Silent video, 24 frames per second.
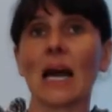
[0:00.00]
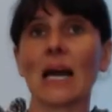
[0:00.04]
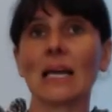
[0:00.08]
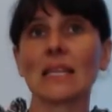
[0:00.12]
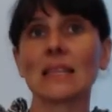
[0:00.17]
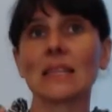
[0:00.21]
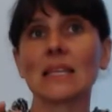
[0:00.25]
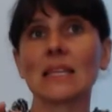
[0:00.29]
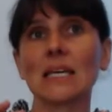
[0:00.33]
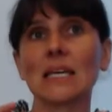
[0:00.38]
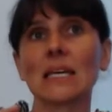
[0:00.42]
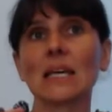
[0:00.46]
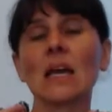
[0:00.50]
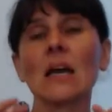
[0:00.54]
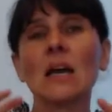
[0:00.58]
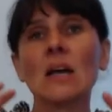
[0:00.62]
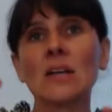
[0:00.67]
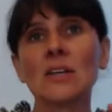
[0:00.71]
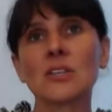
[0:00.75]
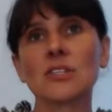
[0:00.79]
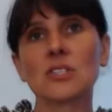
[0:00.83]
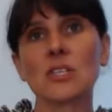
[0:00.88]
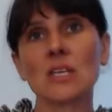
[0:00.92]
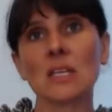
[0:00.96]
I think
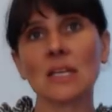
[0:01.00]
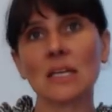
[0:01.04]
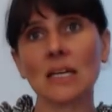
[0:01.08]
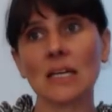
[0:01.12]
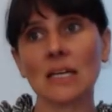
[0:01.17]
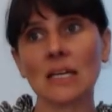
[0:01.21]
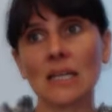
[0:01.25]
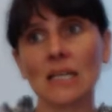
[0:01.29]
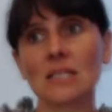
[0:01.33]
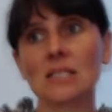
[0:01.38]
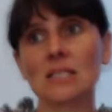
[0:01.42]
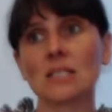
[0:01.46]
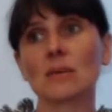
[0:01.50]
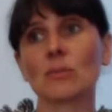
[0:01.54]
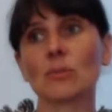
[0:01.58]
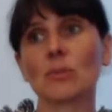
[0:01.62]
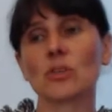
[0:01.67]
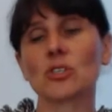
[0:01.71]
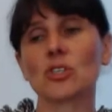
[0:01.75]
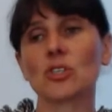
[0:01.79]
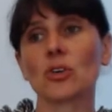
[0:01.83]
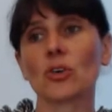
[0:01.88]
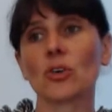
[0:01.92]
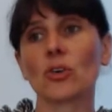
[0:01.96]
Cynthia Nixon
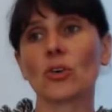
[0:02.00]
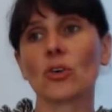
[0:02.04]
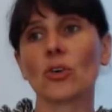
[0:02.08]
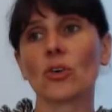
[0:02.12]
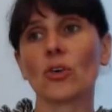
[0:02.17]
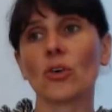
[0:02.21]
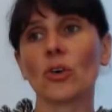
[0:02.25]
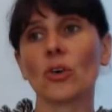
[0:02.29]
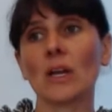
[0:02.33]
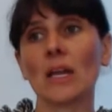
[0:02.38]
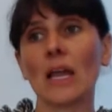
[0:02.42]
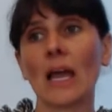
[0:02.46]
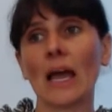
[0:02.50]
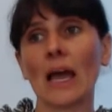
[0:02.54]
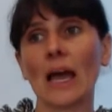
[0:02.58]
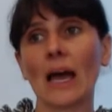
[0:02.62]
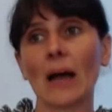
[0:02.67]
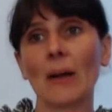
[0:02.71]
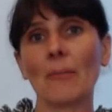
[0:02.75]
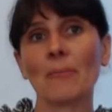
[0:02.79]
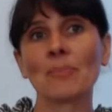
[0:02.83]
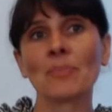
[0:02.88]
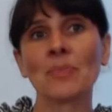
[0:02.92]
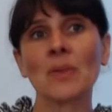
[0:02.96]
was good
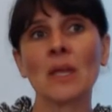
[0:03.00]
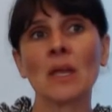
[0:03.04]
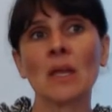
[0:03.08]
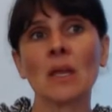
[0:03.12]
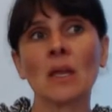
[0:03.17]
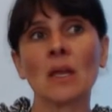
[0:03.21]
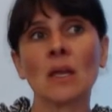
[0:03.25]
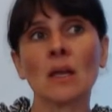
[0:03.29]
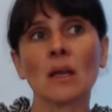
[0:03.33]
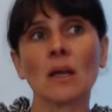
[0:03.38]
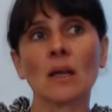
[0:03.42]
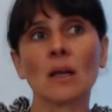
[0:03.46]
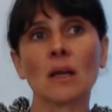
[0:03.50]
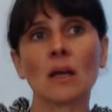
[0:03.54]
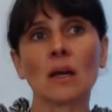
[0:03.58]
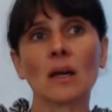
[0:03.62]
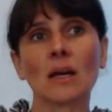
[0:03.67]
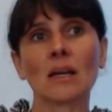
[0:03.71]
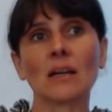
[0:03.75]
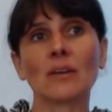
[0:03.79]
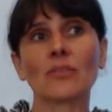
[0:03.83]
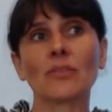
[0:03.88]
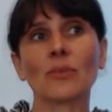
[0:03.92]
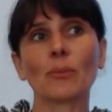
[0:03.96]
at
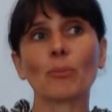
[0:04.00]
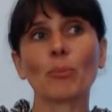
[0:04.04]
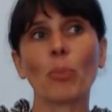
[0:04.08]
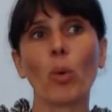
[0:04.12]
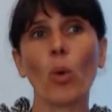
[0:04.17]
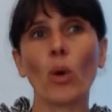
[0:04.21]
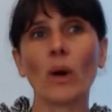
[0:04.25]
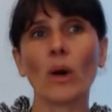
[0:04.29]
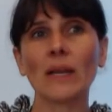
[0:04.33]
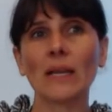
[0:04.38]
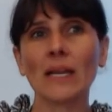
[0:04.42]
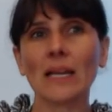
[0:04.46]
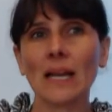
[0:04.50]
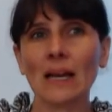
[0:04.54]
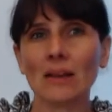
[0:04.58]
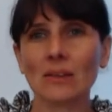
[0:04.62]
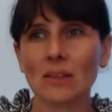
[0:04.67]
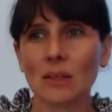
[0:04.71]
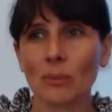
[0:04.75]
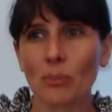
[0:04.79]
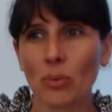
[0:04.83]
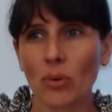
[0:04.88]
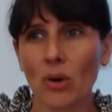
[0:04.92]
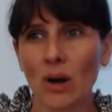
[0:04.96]
kind of pointing
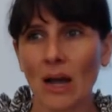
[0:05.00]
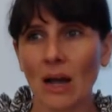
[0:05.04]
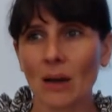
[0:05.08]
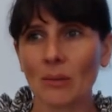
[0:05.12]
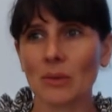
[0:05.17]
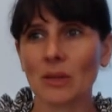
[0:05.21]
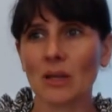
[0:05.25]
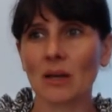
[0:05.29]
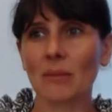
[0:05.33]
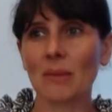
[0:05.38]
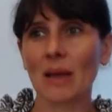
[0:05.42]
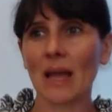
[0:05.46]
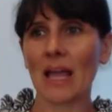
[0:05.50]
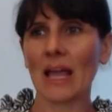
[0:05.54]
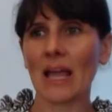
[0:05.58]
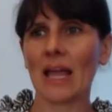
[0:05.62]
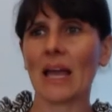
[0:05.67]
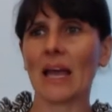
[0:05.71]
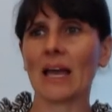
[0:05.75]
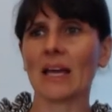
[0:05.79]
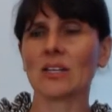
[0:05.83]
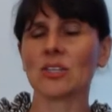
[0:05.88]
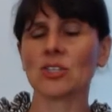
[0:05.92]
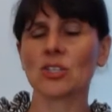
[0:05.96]
out the problem
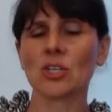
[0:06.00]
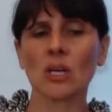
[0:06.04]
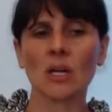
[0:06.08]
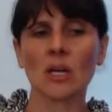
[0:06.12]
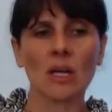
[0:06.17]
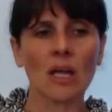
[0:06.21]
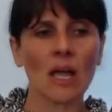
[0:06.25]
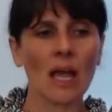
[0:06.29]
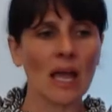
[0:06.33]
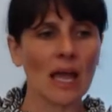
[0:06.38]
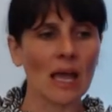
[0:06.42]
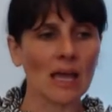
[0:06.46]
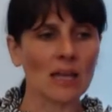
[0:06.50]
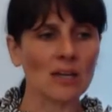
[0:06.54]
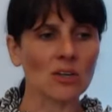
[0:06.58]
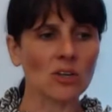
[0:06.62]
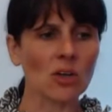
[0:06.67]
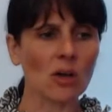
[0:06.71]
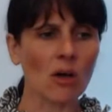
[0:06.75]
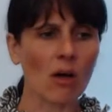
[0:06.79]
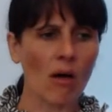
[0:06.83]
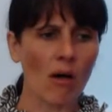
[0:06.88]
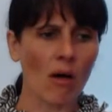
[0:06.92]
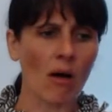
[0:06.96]
and
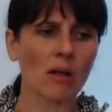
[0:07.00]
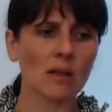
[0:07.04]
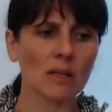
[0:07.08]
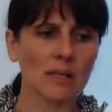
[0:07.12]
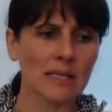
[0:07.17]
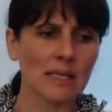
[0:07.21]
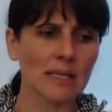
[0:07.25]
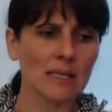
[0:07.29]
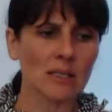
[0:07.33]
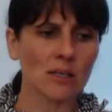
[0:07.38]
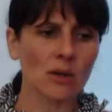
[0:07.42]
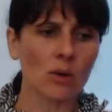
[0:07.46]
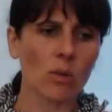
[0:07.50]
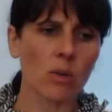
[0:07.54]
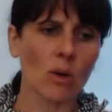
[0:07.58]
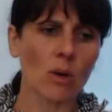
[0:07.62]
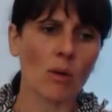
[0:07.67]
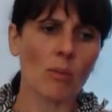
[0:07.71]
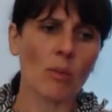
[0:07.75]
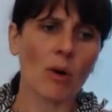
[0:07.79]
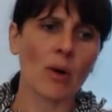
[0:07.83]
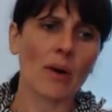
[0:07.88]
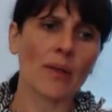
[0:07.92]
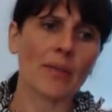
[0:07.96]
and calling
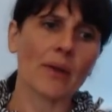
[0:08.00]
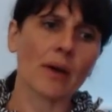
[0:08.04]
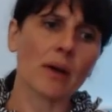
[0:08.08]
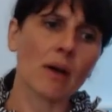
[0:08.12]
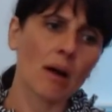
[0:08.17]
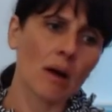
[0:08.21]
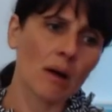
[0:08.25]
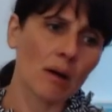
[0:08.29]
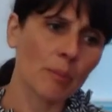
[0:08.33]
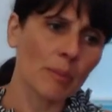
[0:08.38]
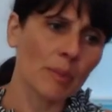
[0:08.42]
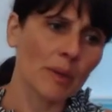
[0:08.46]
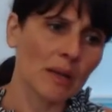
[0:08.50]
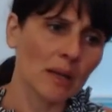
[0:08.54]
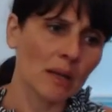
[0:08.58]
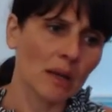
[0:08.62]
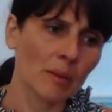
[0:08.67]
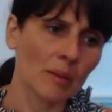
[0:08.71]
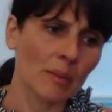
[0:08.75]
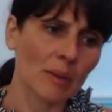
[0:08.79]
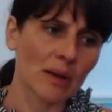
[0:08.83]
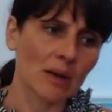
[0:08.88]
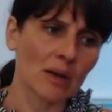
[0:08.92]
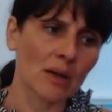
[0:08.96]
Cuomo on the carpet
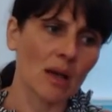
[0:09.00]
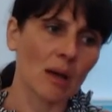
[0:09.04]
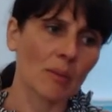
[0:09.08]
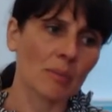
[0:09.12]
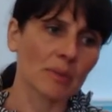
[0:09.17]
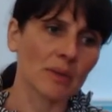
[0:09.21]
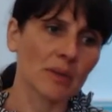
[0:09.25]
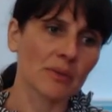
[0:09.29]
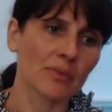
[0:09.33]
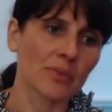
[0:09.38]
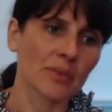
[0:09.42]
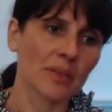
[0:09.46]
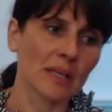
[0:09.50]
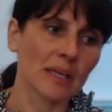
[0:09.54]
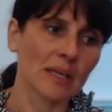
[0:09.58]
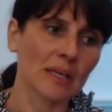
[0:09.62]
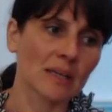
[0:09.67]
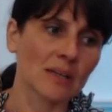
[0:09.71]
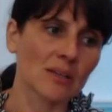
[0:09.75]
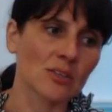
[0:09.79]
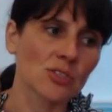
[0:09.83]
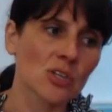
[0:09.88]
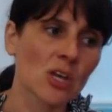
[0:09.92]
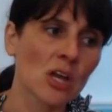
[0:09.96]
about a couple of
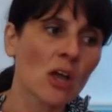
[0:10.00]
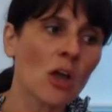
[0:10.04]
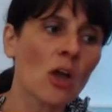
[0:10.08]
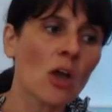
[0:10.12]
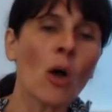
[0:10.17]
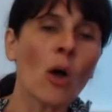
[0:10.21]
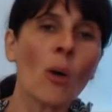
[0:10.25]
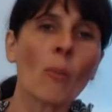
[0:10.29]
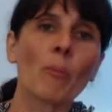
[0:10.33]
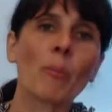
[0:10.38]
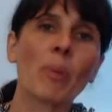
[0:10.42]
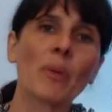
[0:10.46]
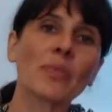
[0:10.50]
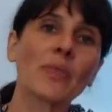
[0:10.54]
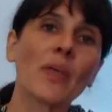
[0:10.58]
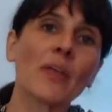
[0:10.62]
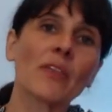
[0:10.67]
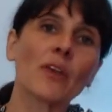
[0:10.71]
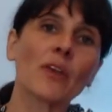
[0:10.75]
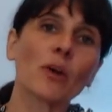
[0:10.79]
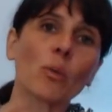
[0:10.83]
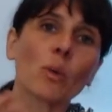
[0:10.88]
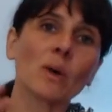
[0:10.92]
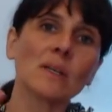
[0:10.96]
things, but
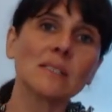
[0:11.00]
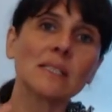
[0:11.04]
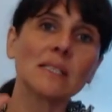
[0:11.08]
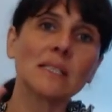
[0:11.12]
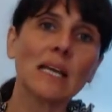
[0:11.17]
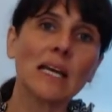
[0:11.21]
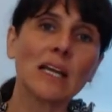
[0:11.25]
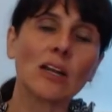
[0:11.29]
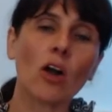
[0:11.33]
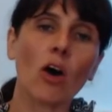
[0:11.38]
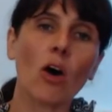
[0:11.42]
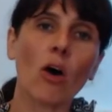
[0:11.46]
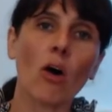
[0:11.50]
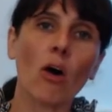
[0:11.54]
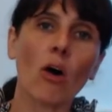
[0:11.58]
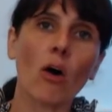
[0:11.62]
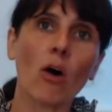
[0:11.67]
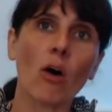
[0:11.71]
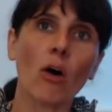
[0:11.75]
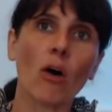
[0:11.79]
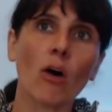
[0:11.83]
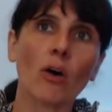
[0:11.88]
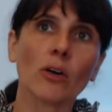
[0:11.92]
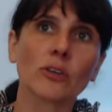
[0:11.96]
then there wasn't an
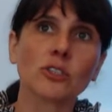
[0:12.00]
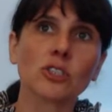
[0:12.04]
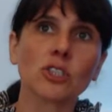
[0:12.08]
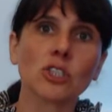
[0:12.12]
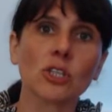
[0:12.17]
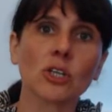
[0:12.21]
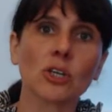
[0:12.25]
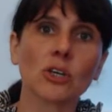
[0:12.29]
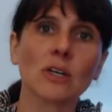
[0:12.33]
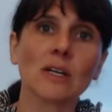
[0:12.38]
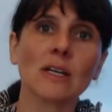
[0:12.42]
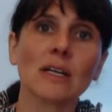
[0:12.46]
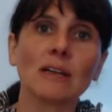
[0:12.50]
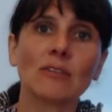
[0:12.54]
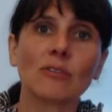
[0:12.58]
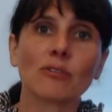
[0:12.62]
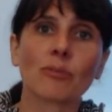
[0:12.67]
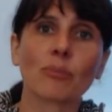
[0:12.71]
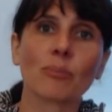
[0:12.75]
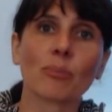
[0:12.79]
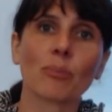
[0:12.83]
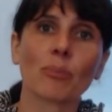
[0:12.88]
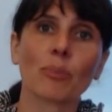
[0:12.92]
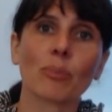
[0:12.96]

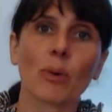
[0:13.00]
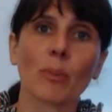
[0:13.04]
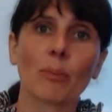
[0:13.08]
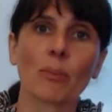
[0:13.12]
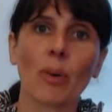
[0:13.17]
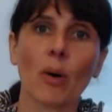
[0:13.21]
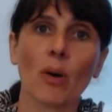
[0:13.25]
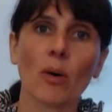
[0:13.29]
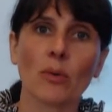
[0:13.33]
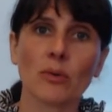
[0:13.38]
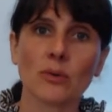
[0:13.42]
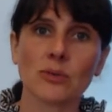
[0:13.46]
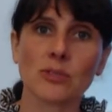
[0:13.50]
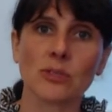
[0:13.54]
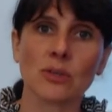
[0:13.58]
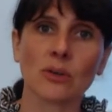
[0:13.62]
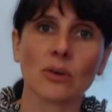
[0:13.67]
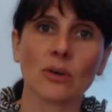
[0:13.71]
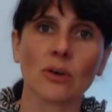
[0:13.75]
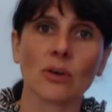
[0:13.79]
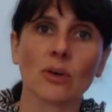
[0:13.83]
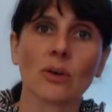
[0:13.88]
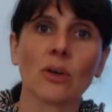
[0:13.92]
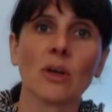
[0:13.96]
alternative
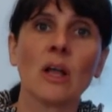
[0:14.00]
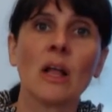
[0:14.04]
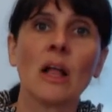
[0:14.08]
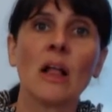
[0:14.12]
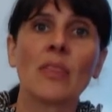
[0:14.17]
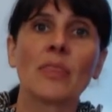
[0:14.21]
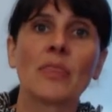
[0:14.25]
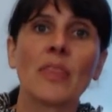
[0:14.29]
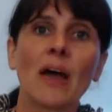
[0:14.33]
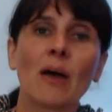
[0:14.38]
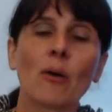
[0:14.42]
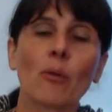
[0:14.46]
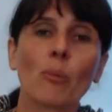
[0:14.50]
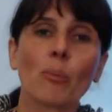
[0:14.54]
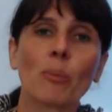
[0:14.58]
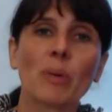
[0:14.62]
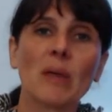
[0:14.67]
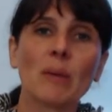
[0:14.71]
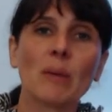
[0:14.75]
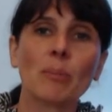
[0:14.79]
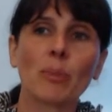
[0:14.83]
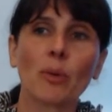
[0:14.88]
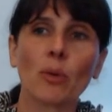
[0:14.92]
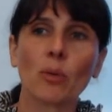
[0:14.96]
proposal that right.
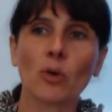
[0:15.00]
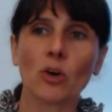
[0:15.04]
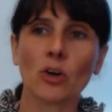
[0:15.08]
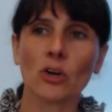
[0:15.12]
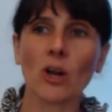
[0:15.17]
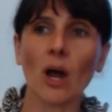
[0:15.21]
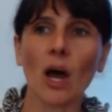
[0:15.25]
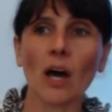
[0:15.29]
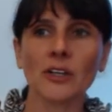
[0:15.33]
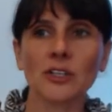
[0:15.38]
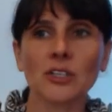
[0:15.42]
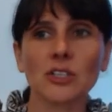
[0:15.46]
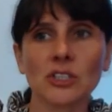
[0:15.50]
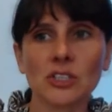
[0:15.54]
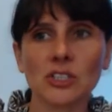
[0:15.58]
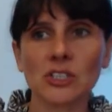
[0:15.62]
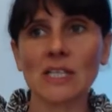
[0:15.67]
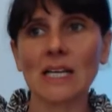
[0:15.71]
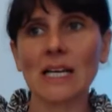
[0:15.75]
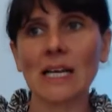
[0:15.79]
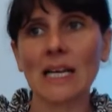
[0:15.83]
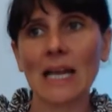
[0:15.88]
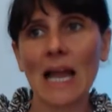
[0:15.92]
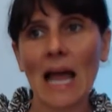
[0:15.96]
people could
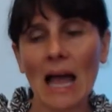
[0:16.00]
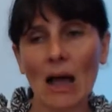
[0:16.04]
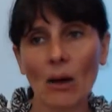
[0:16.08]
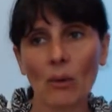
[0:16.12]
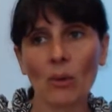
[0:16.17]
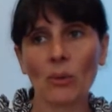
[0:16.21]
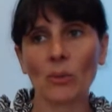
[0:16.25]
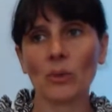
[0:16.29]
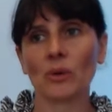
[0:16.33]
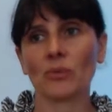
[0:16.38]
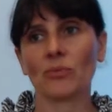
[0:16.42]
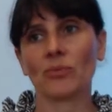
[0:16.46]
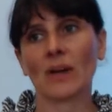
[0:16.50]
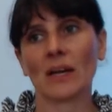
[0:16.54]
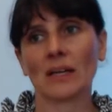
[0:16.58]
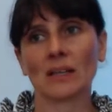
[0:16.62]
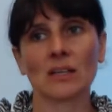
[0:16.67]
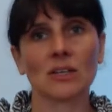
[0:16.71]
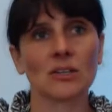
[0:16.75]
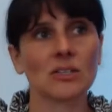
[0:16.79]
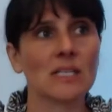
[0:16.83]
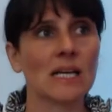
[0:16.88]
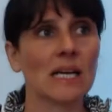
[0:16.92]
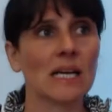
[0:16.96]
understand how it would affect
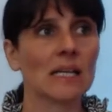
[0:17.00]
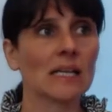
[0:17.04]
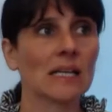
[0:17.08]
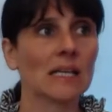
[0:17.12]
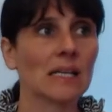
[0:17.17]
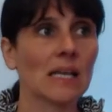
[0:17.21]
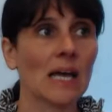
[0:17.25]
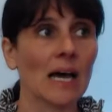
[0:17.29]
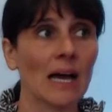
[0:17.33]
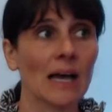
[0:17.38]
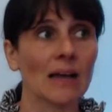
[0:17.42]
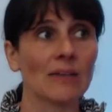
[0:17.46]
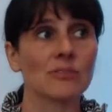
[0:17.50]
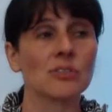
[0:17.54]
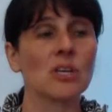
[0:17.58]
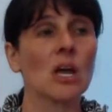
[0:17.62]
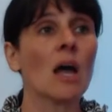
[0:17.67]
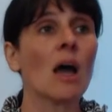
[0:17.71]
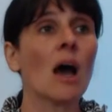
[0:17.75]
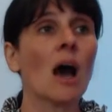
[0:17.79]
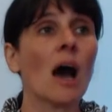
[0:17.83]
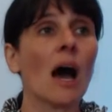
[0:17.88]
their daily lives.